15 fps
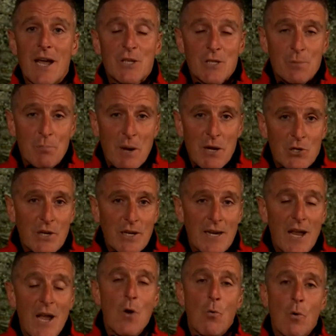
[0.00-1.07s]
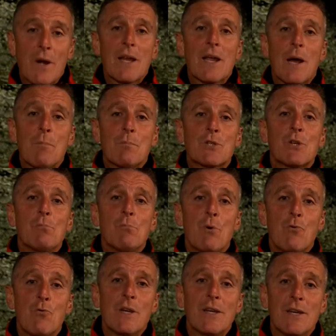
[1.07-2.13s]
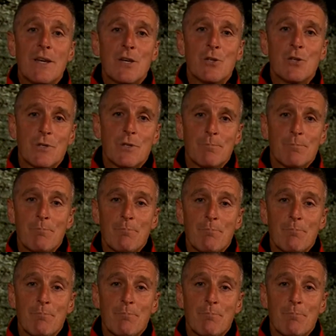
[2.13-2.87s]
especially when it comes to marine issues.